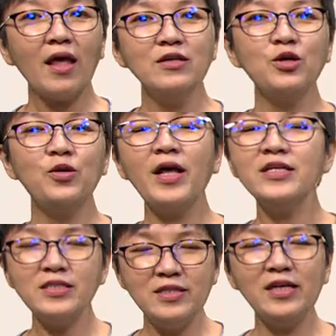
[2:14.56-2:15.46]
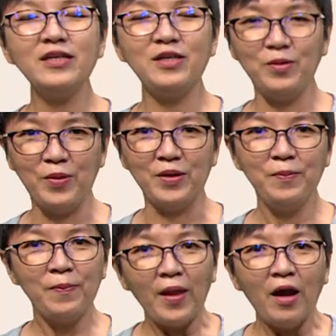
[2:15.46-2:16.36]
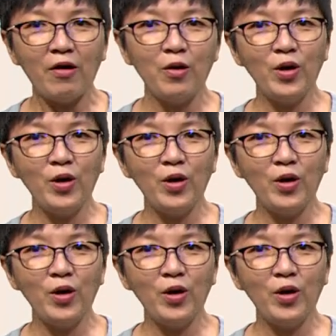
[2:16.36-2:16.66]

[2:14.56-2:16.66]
So let's, right,